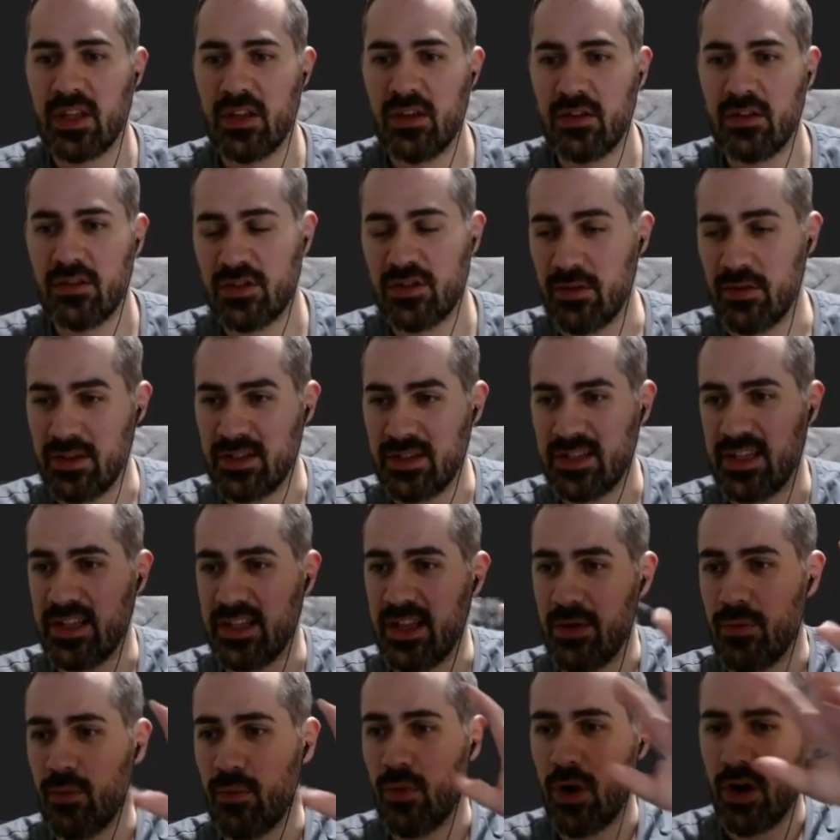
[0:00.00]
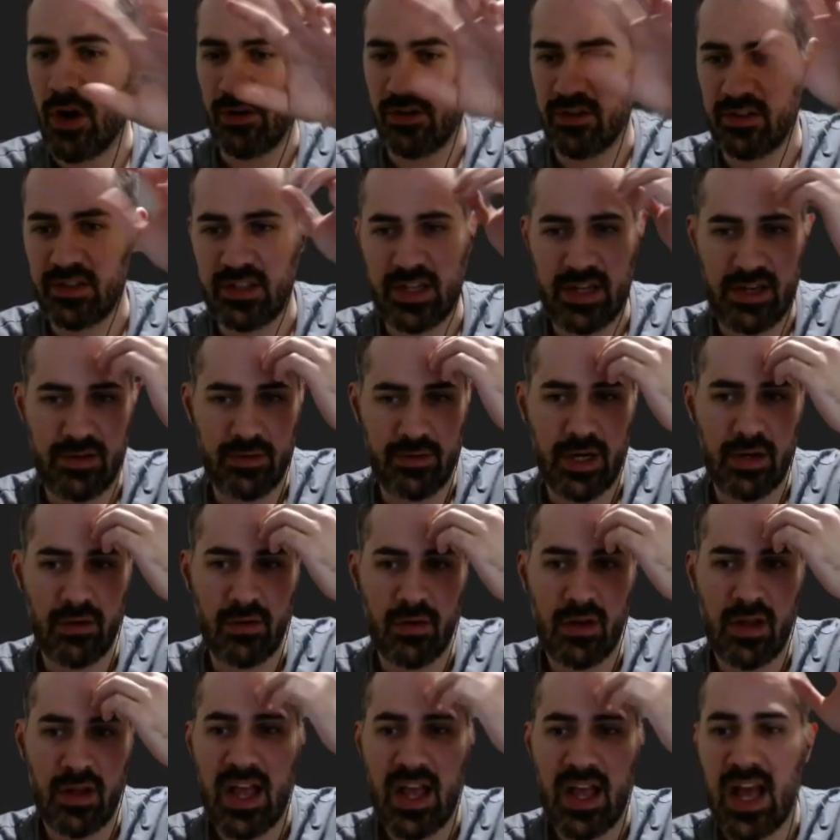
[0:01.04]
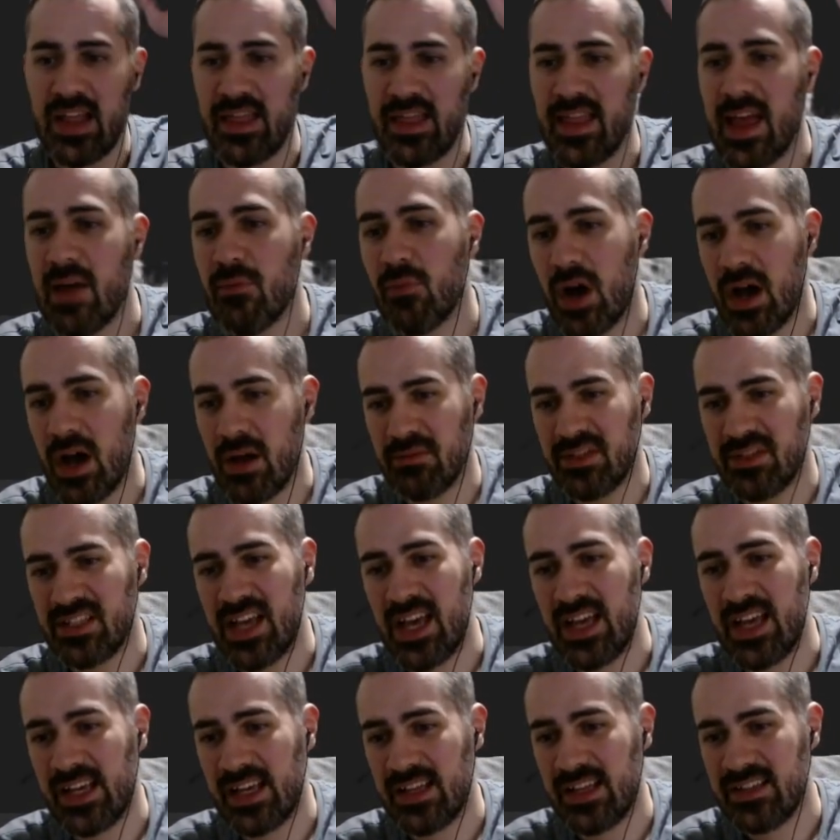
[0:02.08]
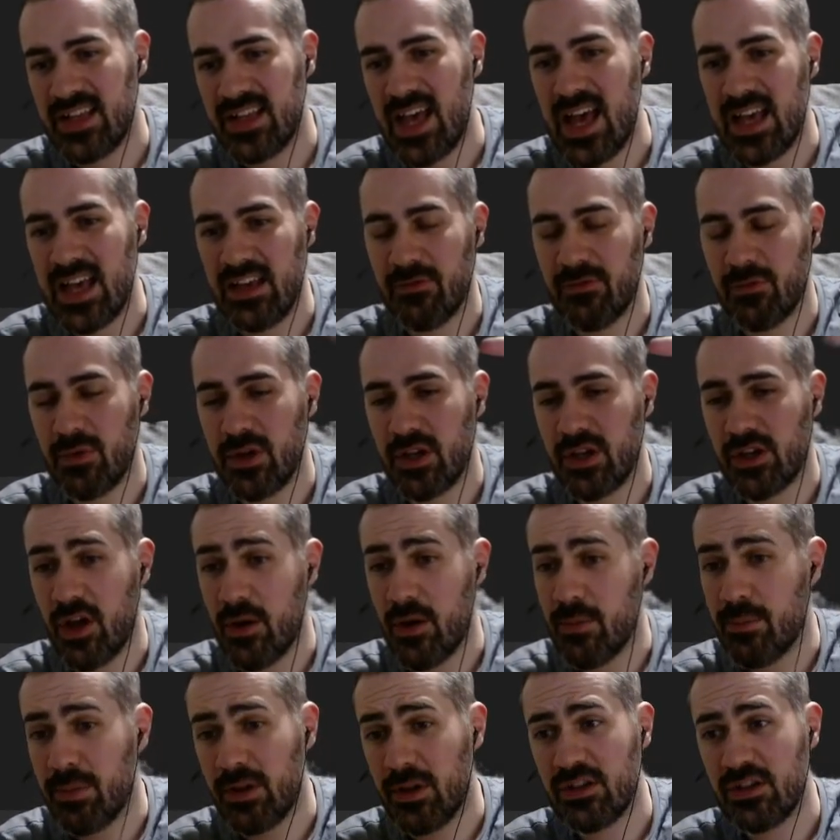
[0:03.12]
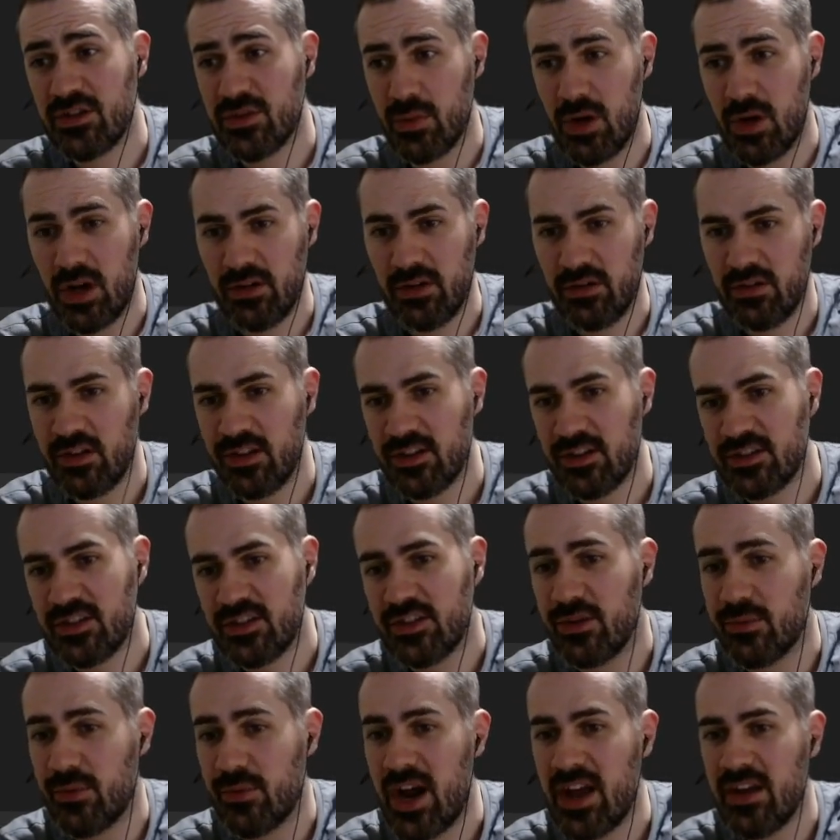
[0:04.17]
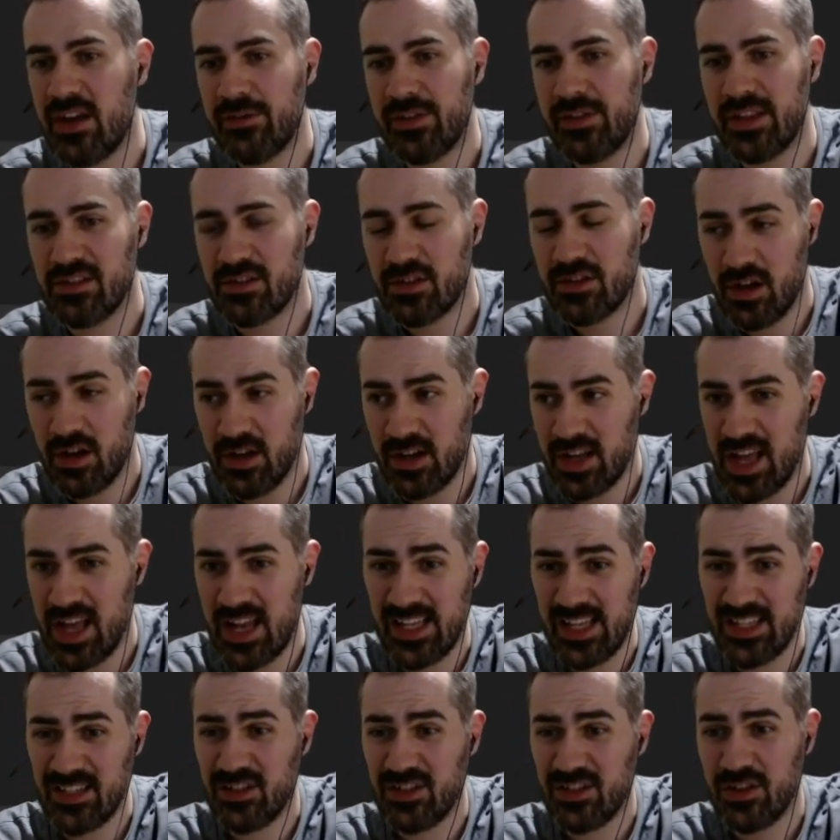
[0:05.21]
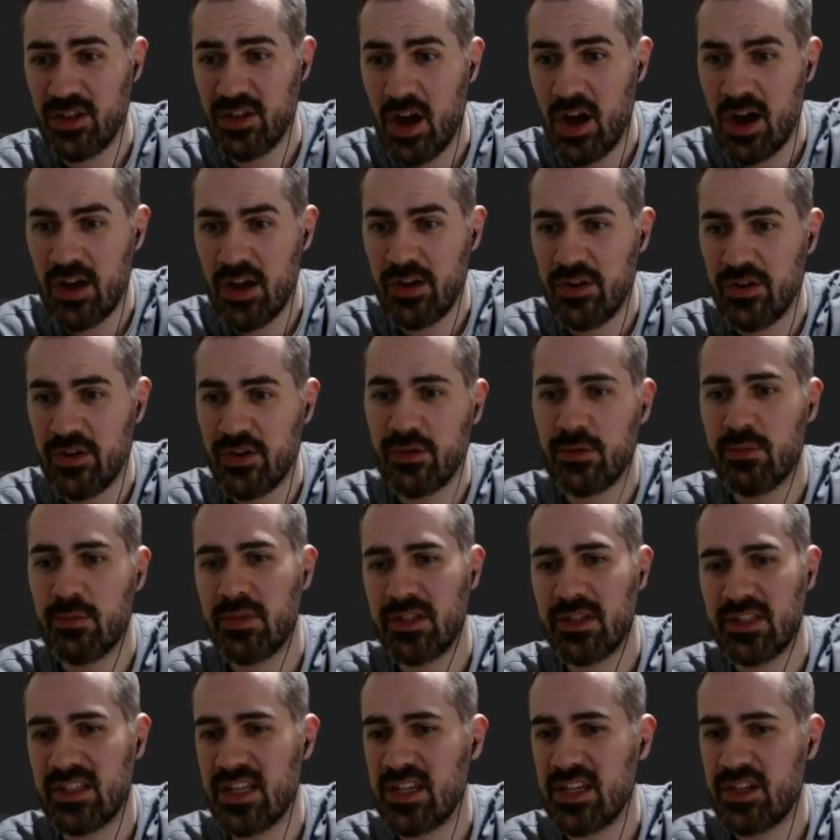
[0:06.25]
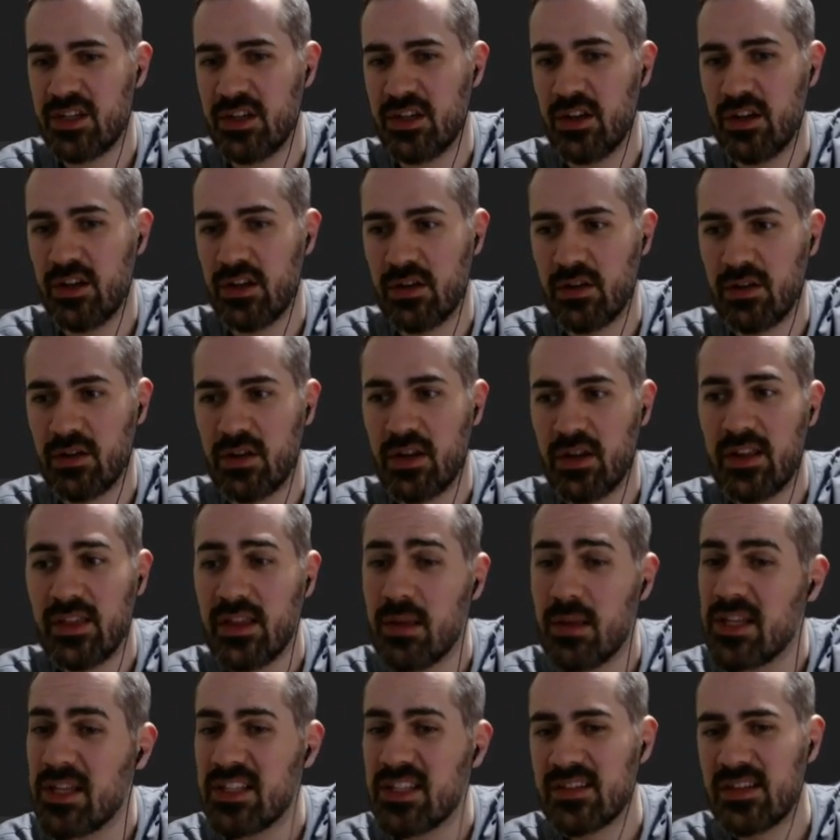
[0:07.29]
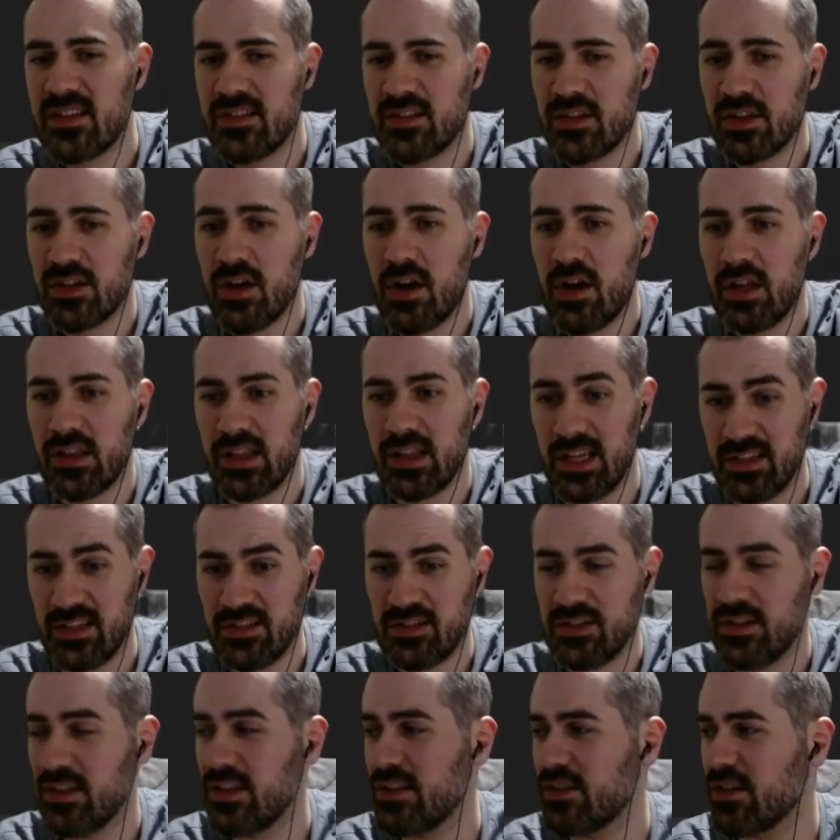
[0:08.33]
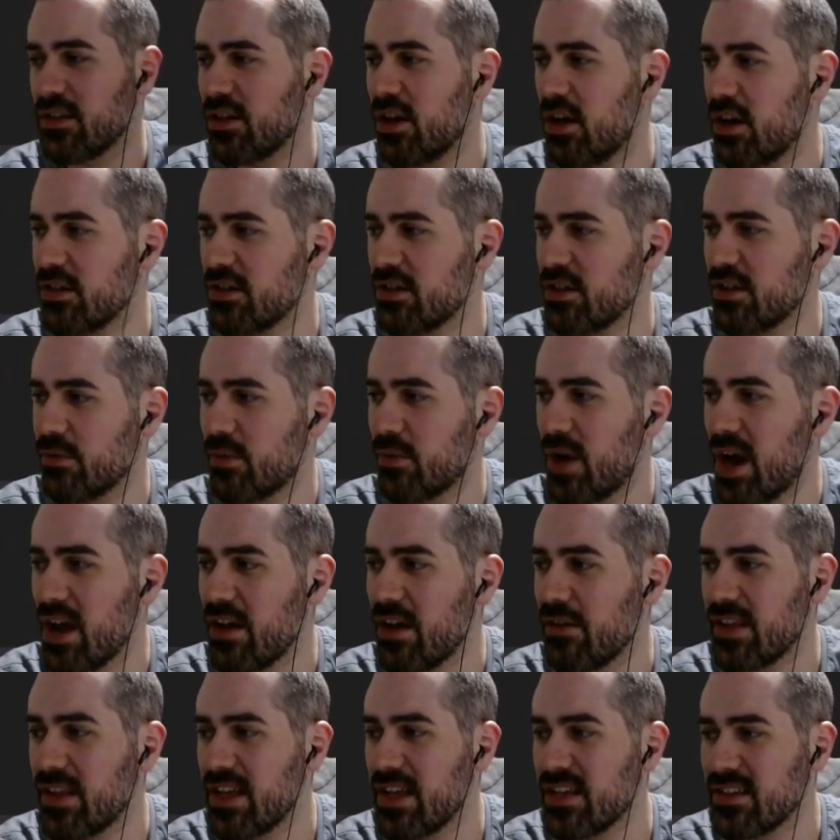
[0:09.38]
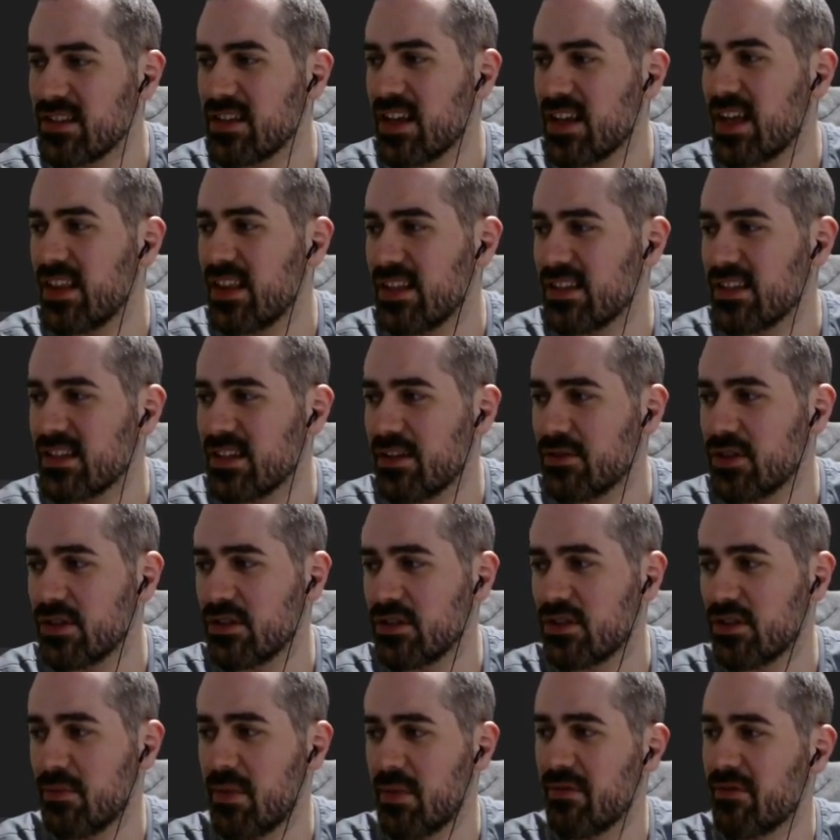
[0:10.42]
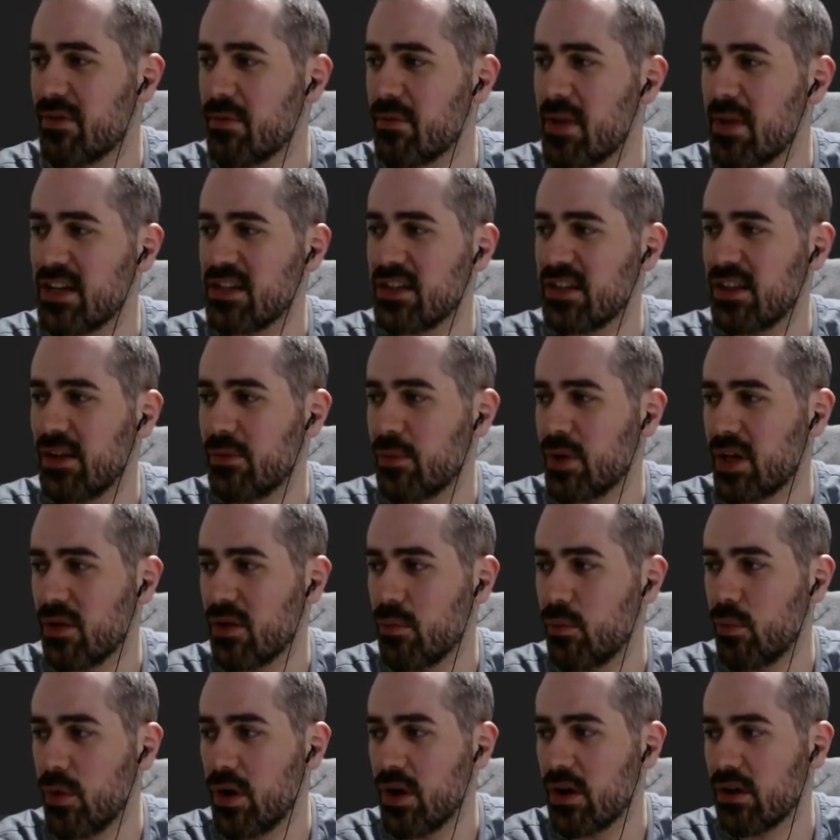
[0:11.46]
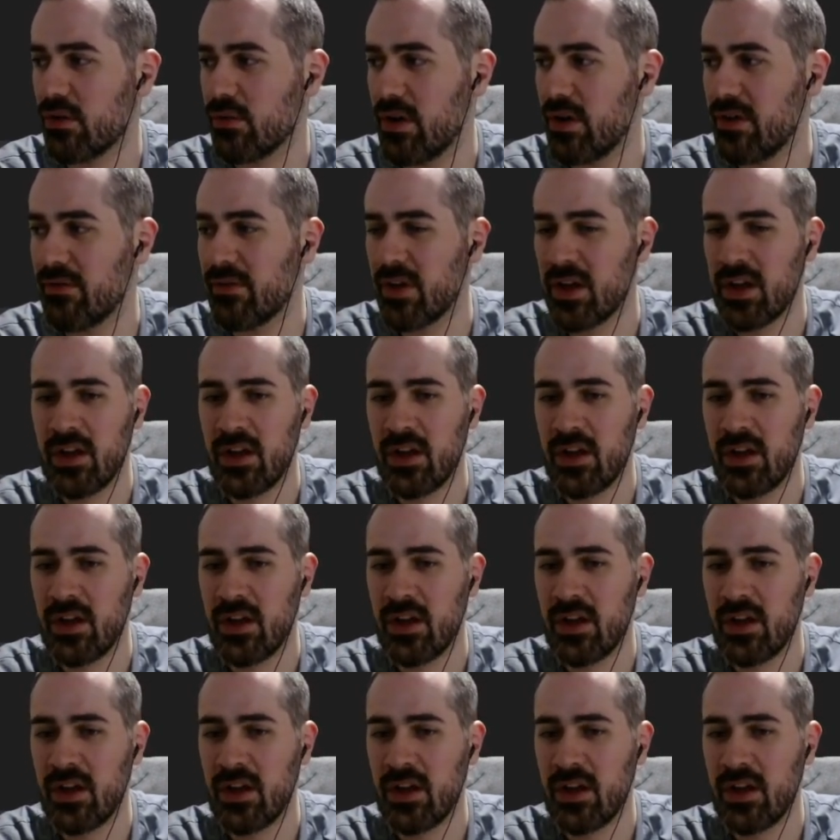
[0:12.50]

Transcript: So it's either in 1 or 0. And then what I'm saying is, hey, if we go plus 1, look to the right of this card, and it's not a null position, that means there's a card there. So there's a card to the right of this, and this gives us some information that we can work with.